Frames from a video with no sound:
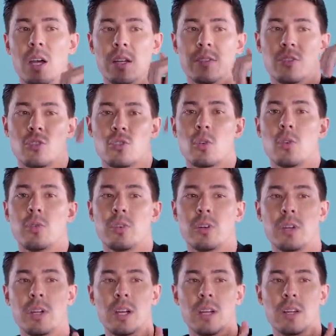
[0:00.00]
It's a
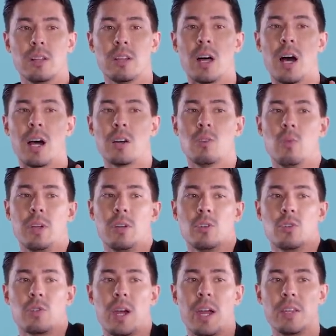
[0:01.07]
shoulder lock where you're
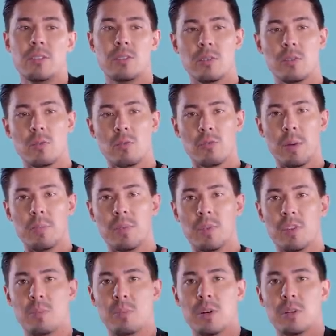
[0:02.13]
trying to
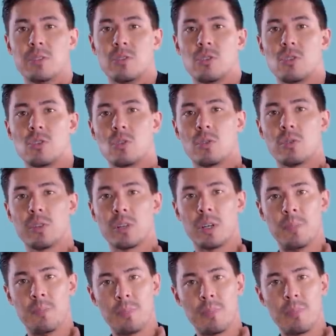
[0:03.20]
rip the person's shoulder